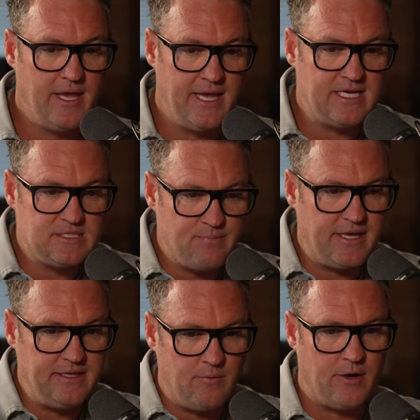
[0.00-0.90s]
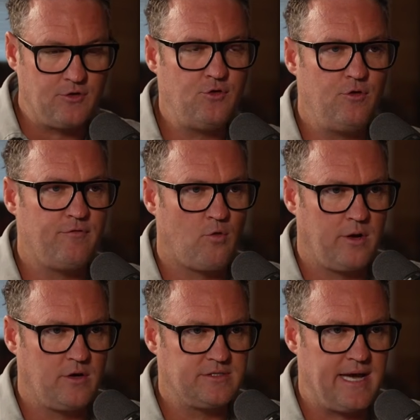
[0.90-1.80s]
explain that we are 2 to 4
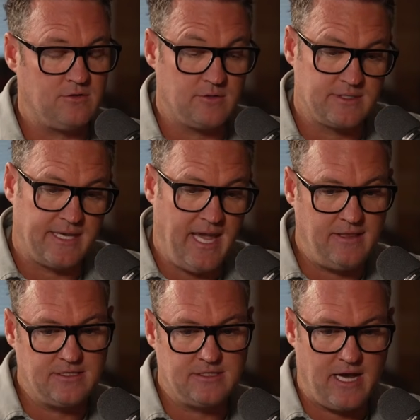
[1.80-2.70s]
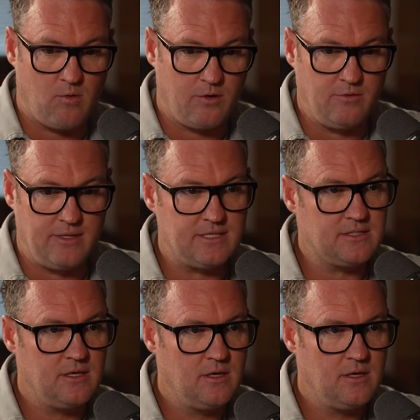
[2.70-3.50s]
years out. So I was like, hey, this is how we're doing this.